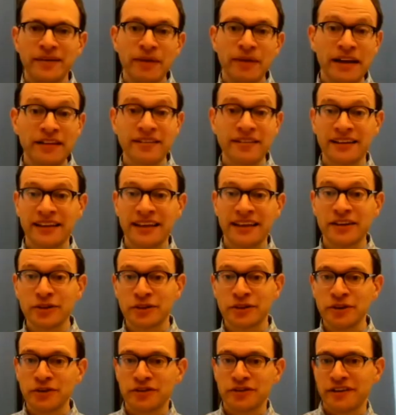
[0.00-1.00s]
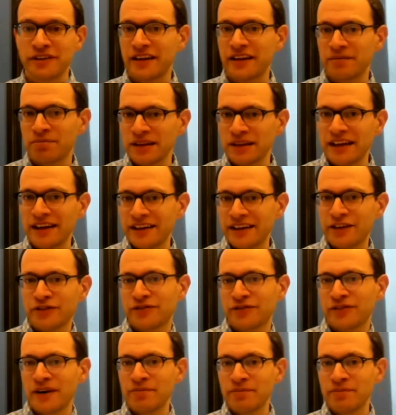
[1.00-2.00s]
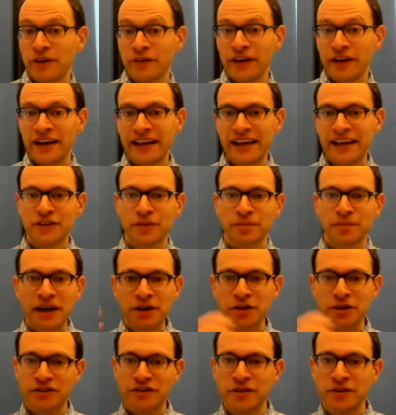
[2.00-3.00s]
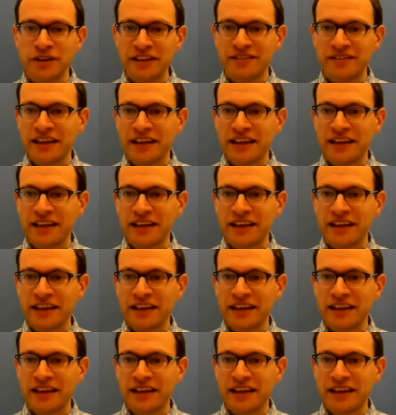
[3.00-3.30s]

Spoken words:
basically introduced blood from ovarian cancer patients to these